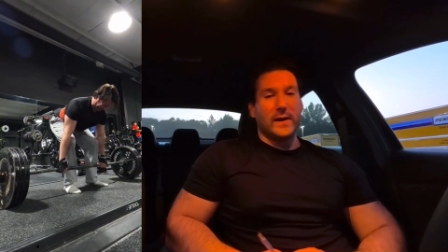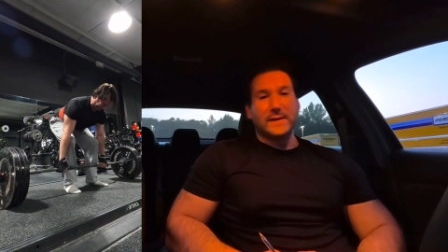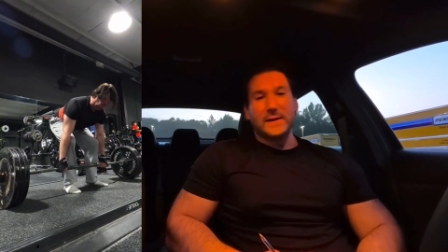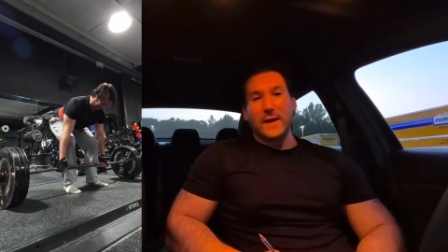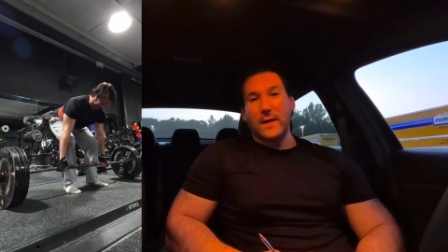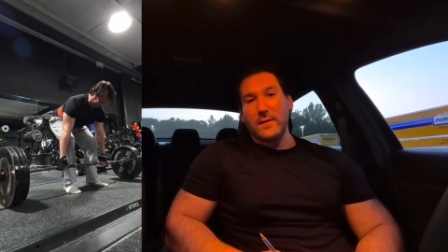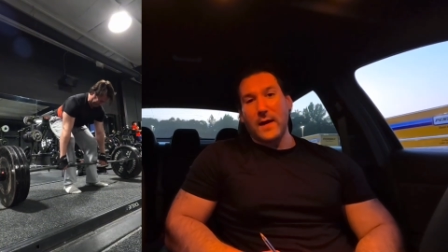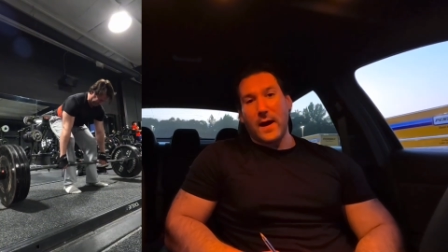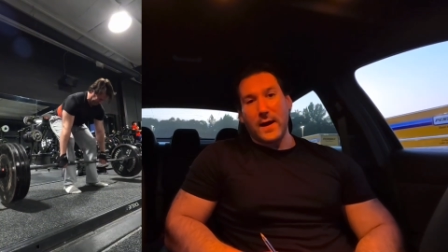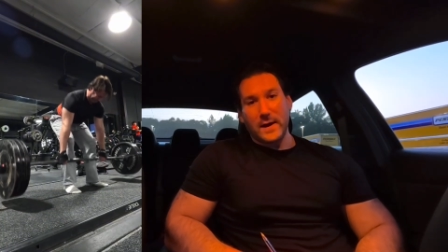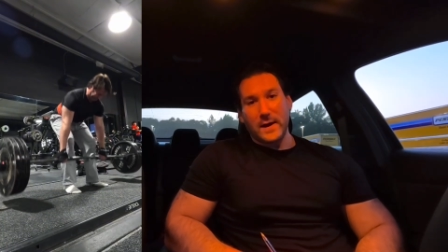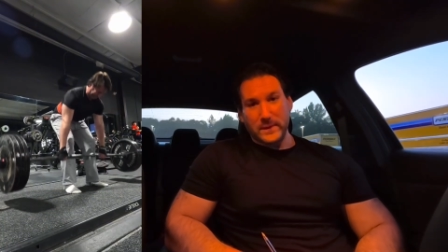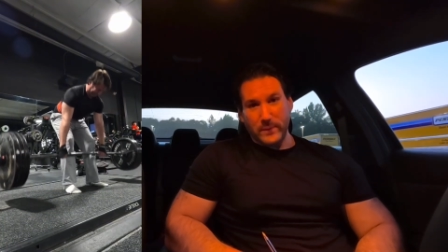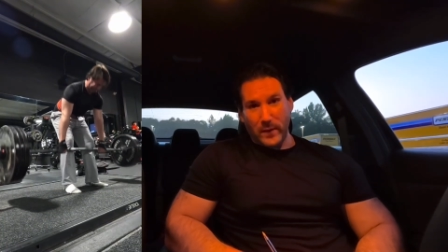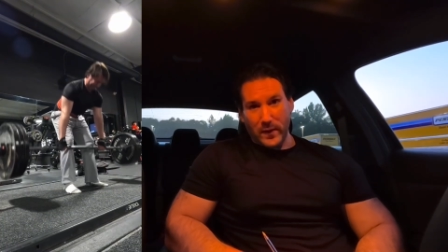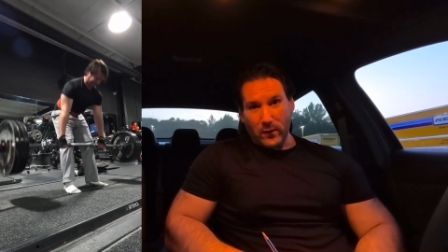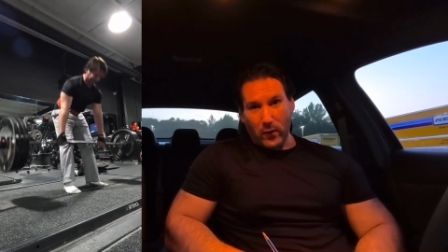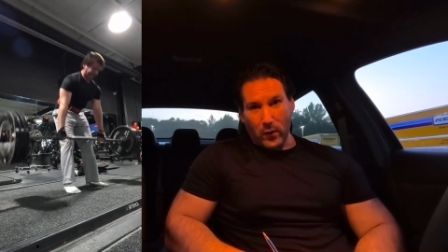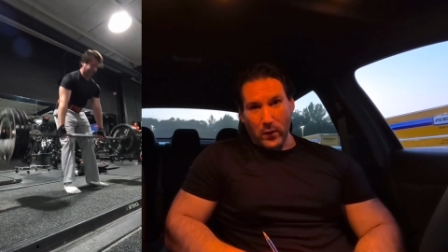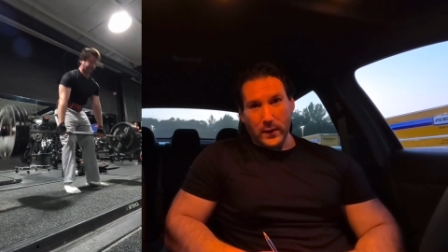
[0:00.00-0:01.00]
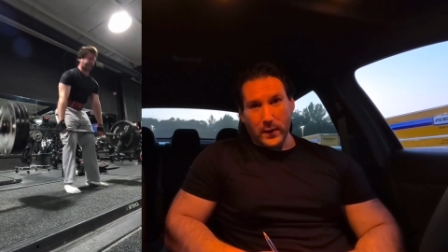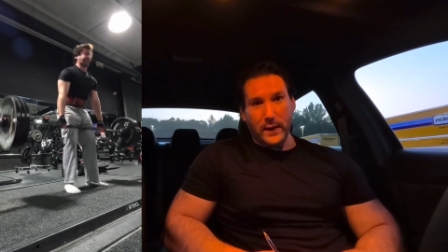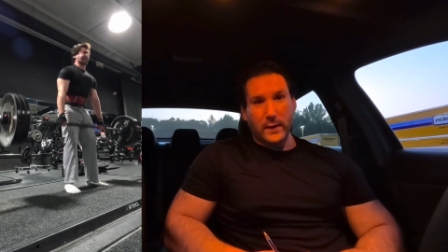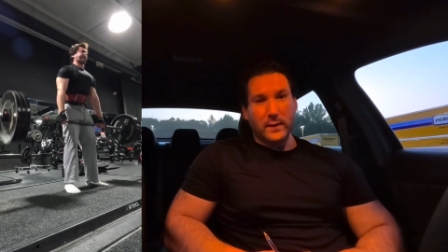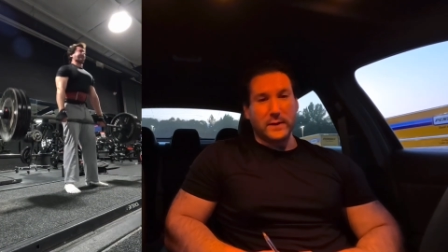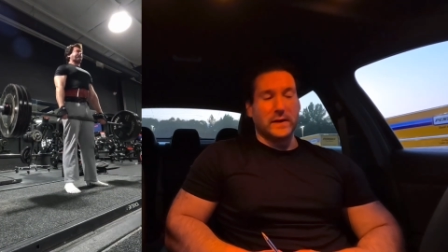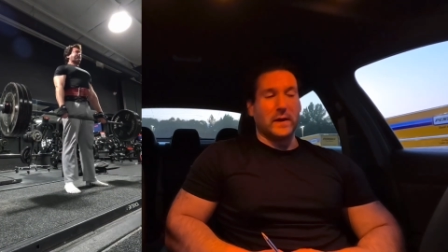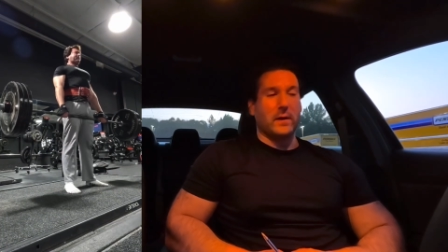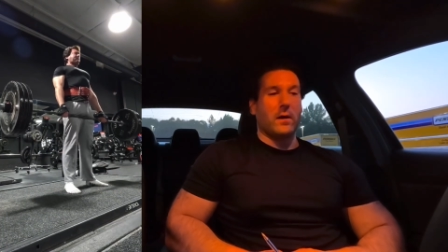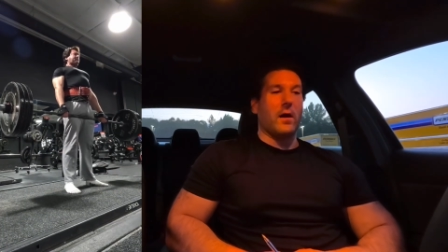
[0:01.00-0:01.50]
I set that as my
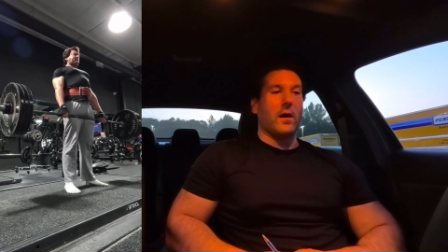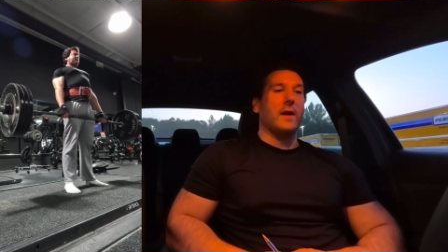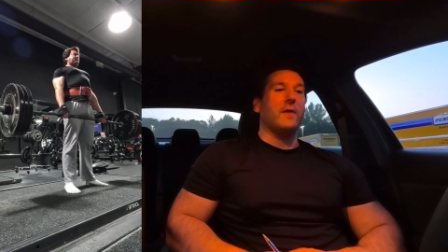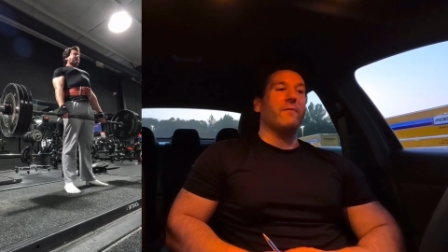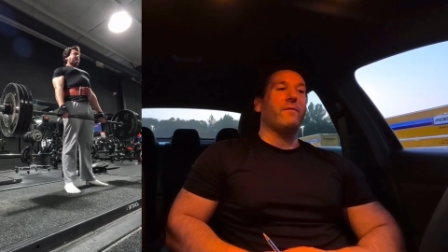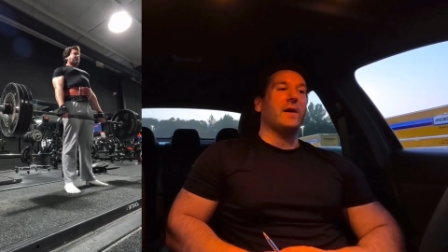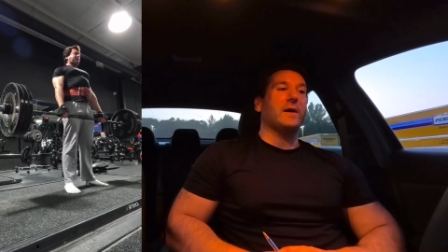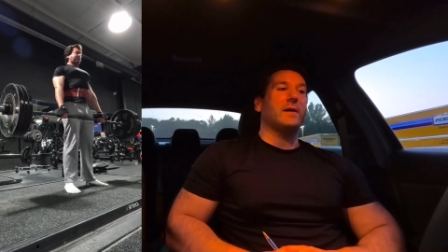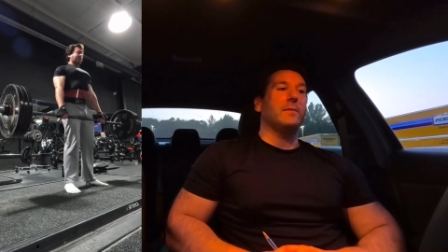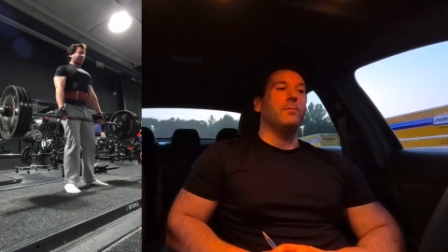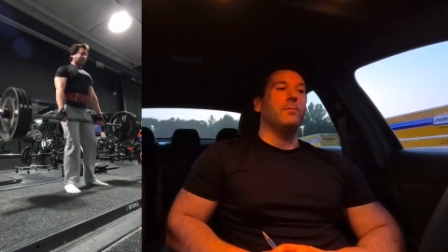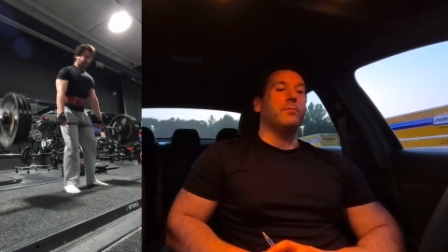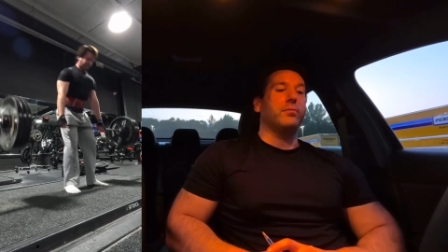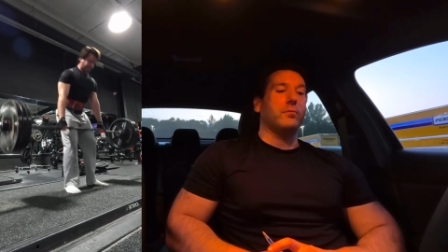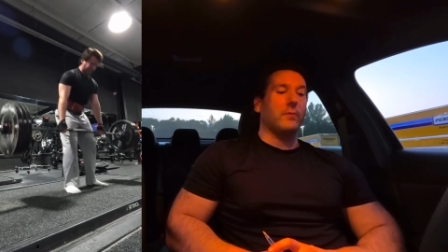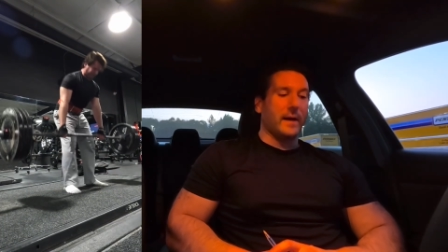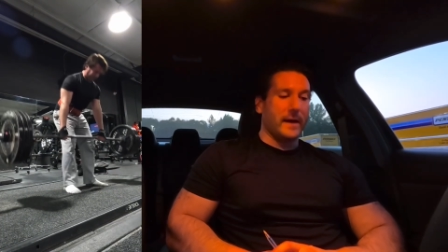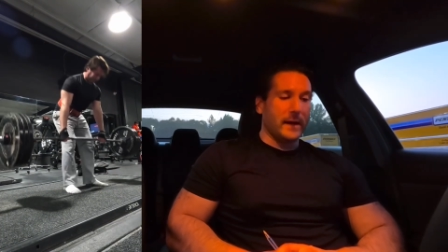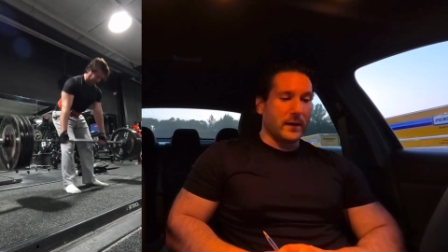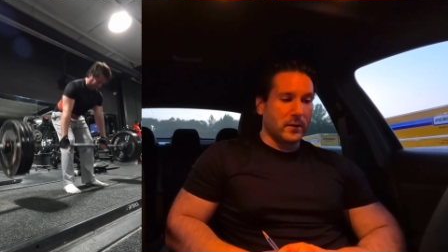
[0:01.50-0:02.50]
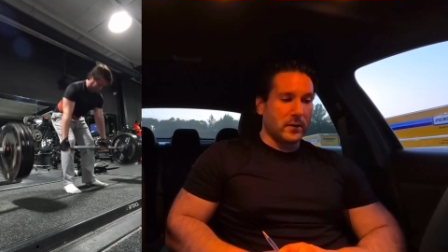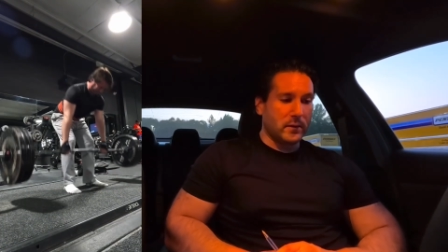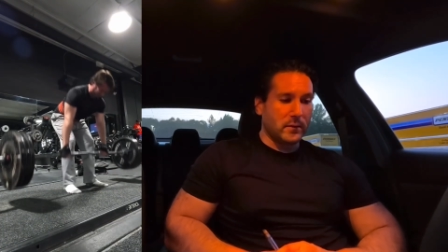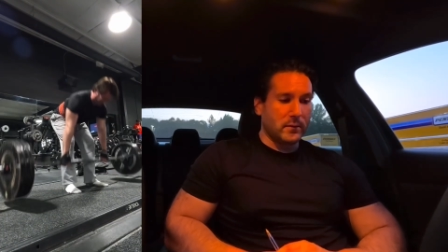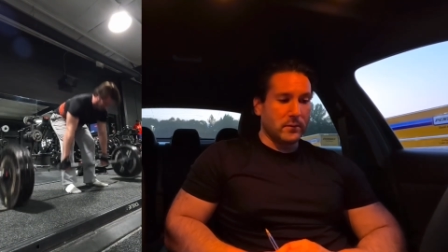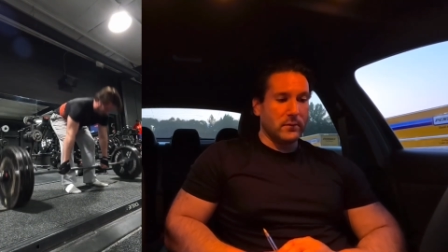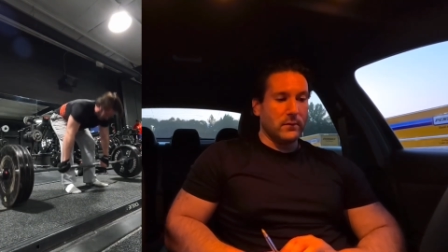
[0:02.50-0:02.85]
target. It's like, all right, if I can break